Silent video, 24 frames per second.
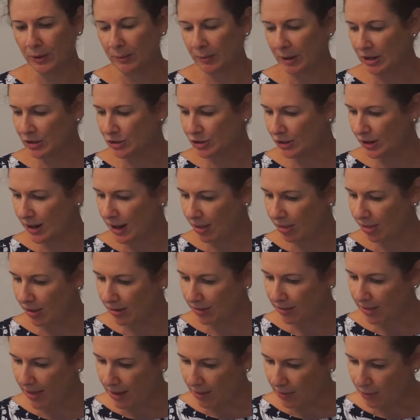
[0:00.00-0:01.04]
I'm not sure how
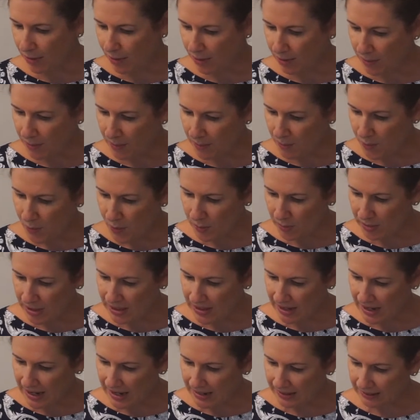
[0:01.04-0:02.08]
long that will be
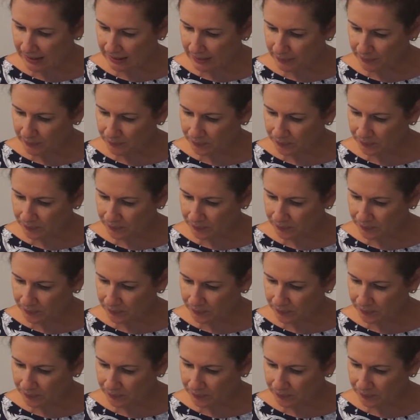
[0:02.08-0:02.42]
the case.